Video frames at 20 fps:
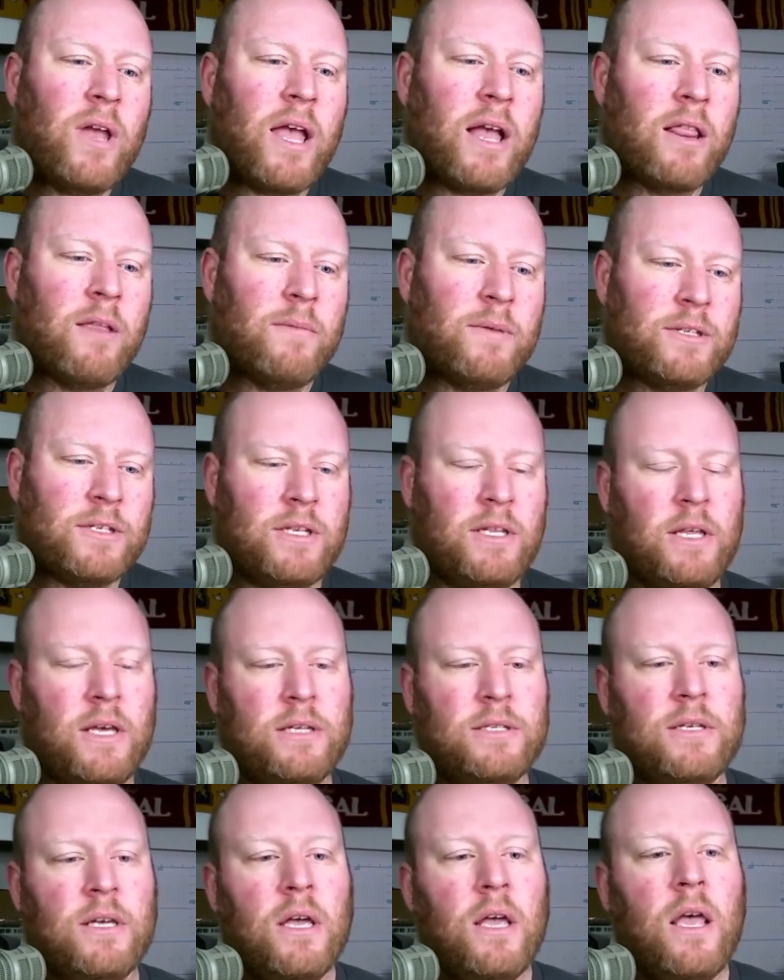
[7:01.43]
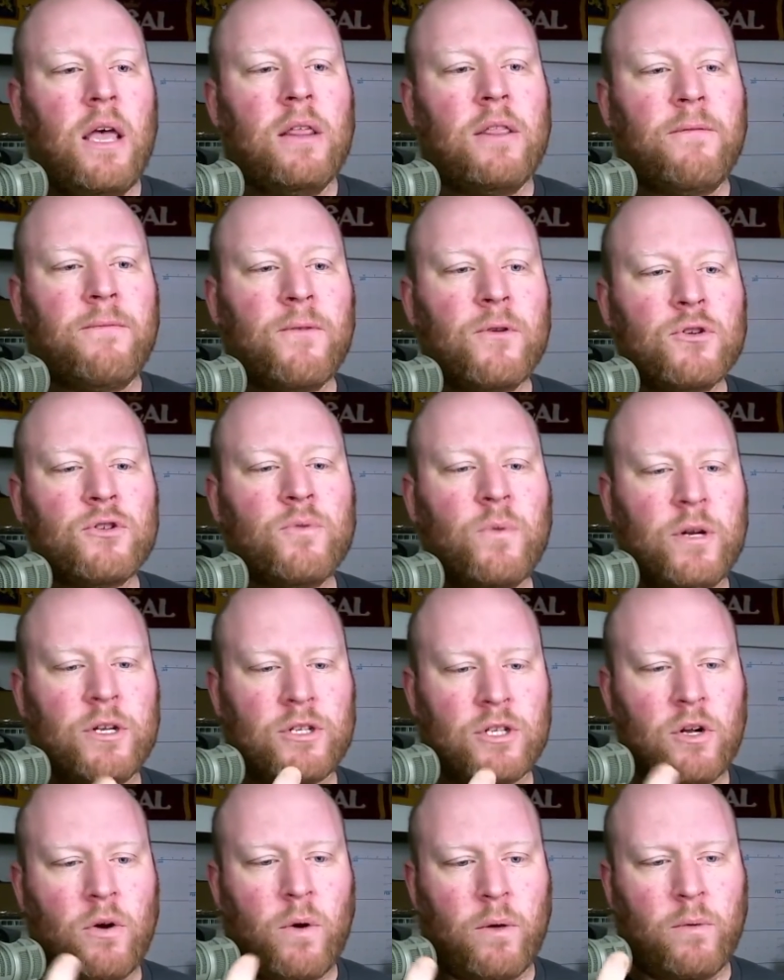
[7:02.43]
elements to this. The first one
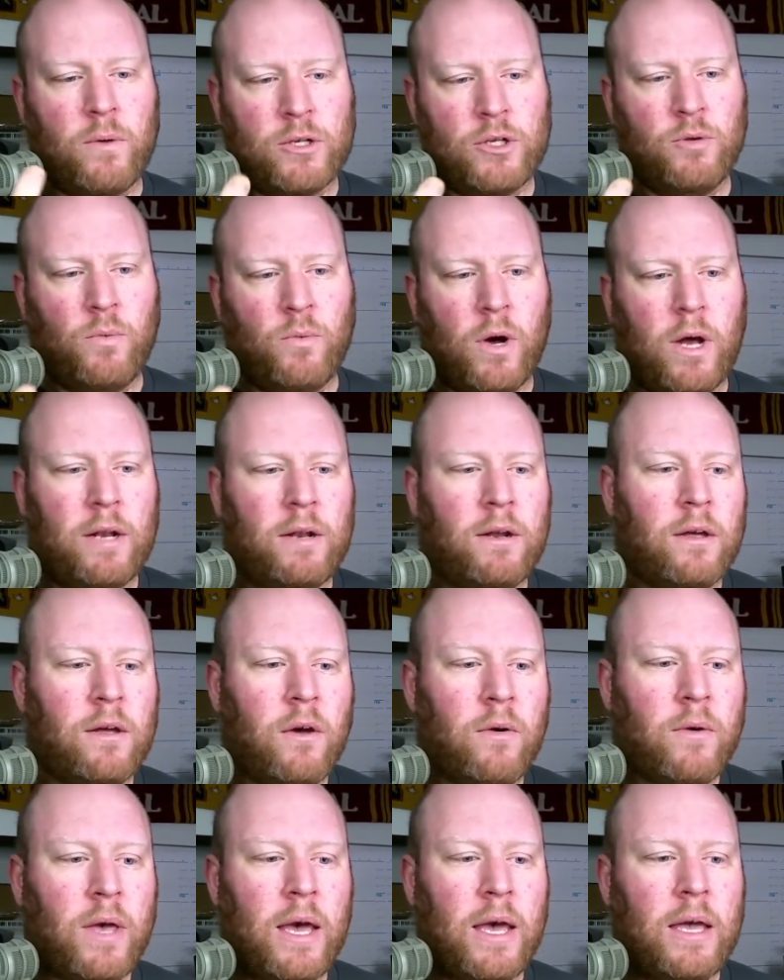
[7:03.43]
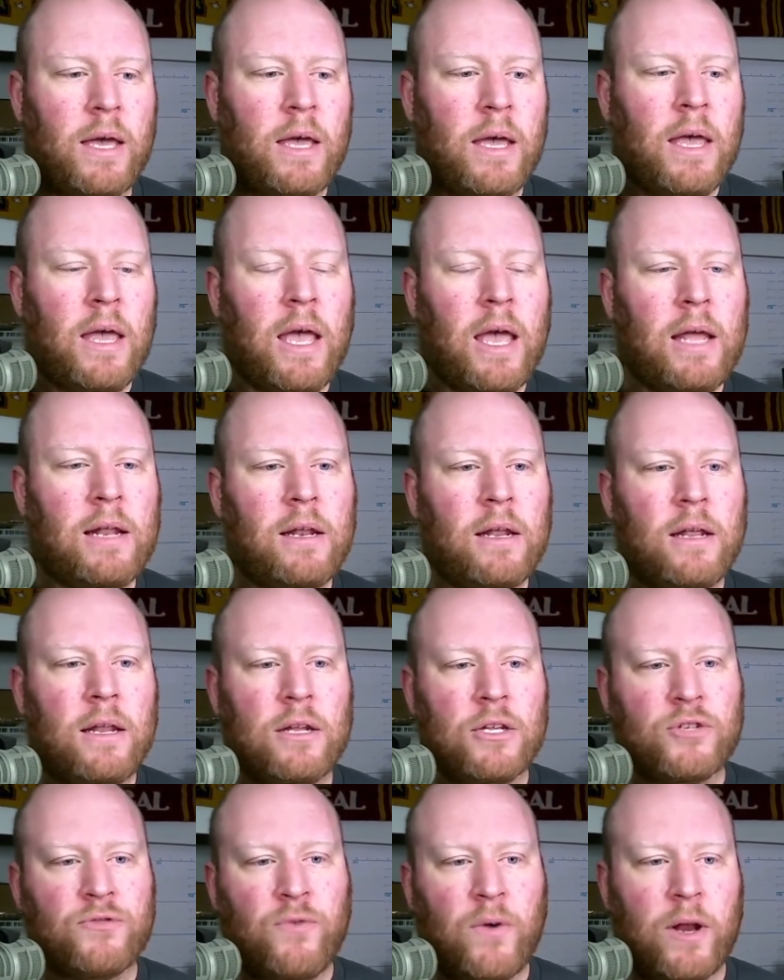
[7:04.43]
is knowing what you want, okay? And
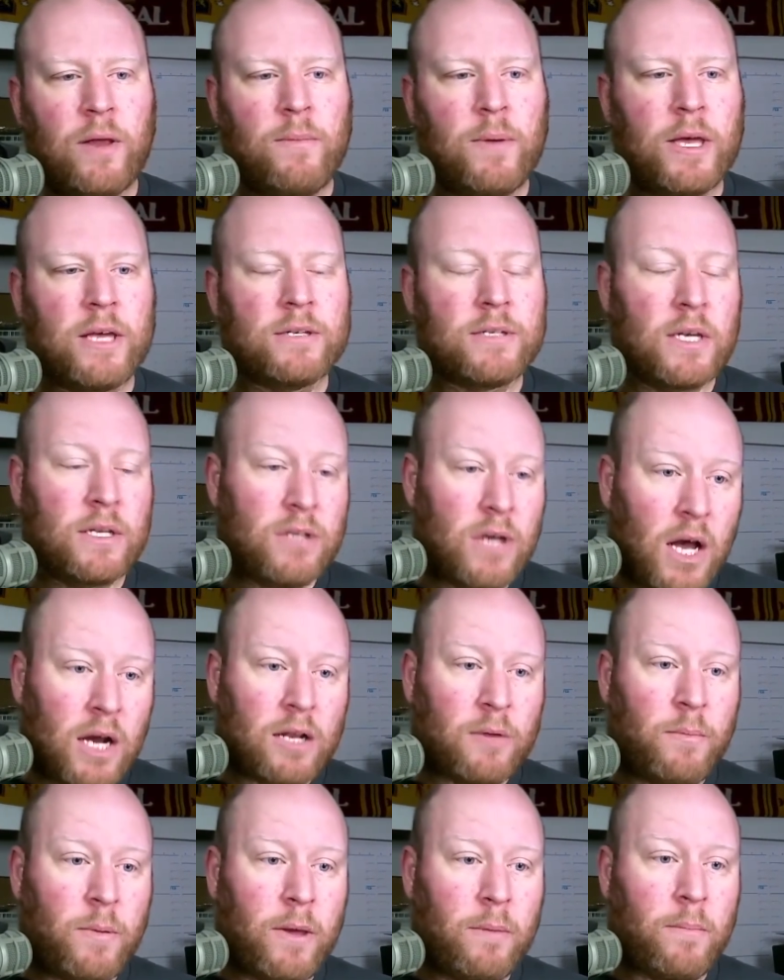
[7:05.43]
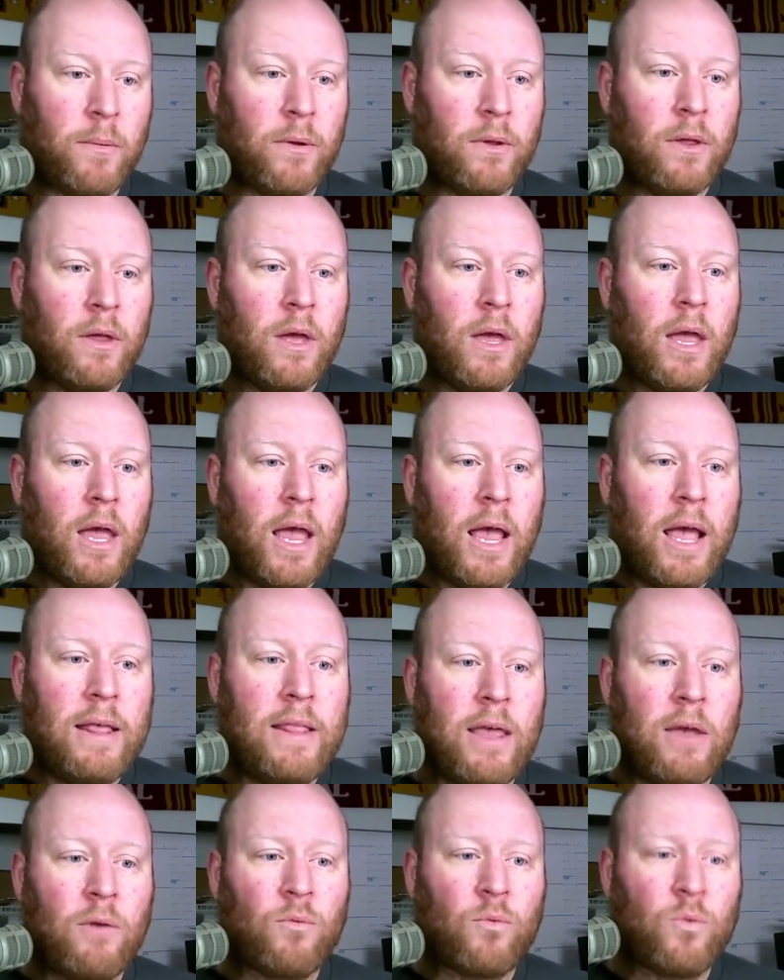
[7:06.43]
it's funny because I talk to people and
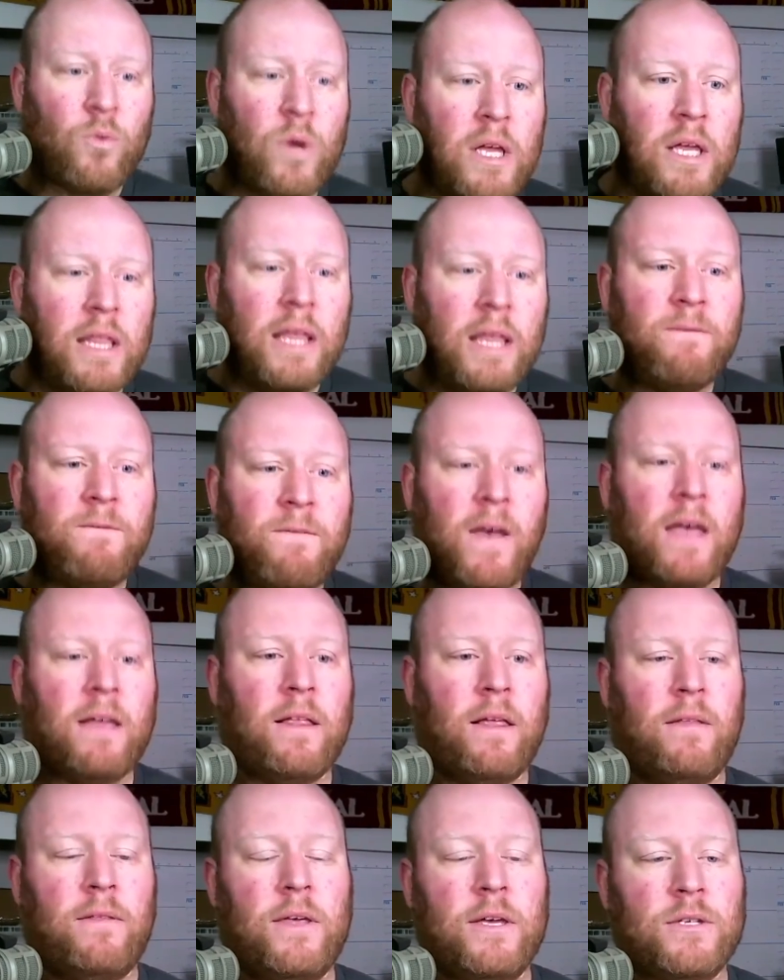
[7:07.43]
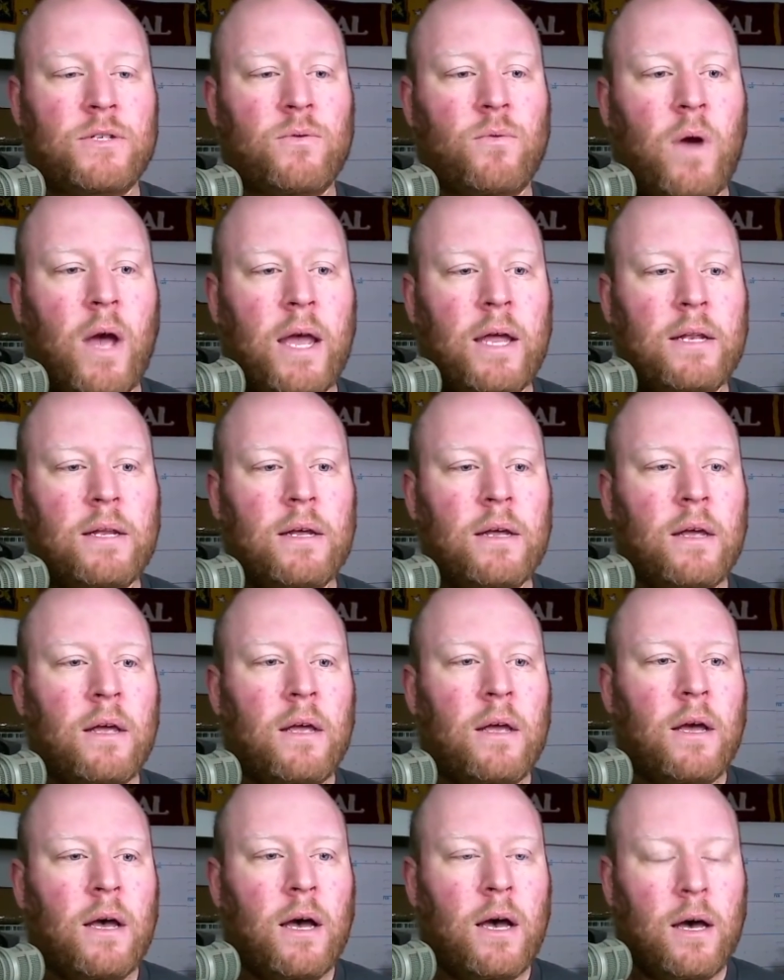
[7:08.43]
they really fail at this, right?
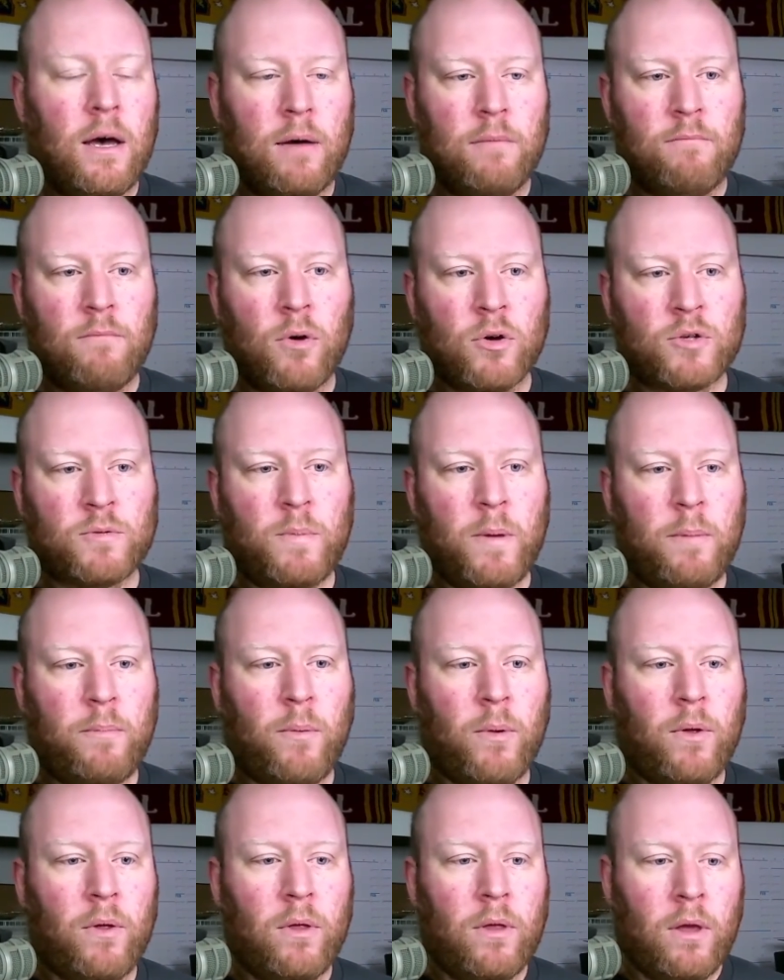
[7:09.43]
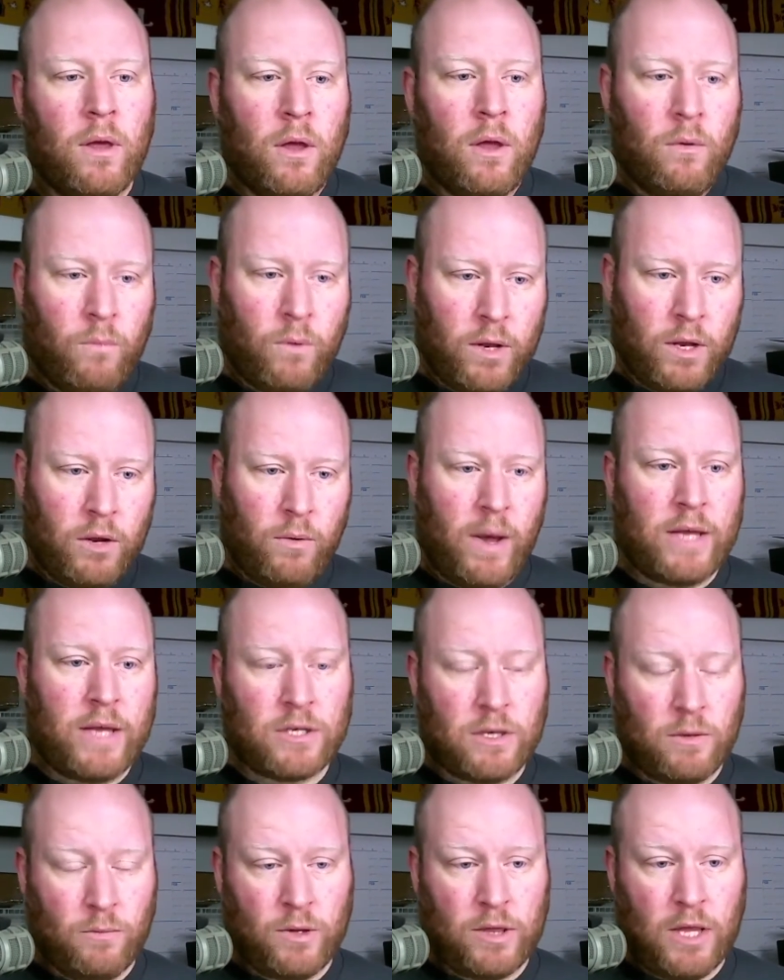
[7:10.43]
Most people, when you
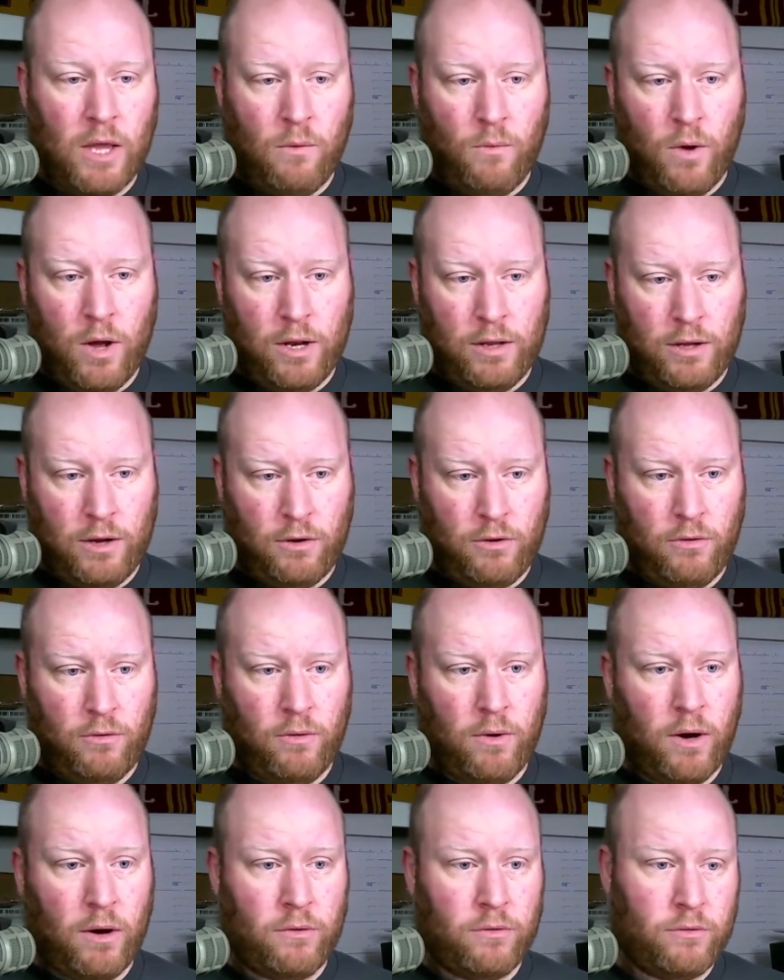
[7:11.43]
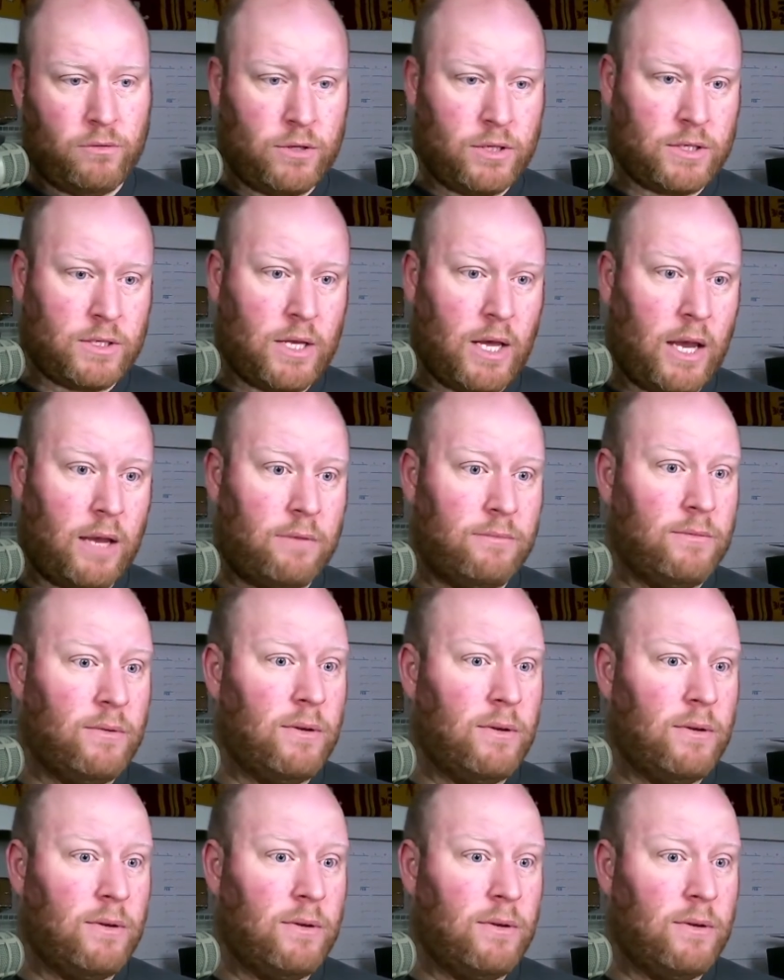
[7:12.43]
ask them what they want in their career, they're just like,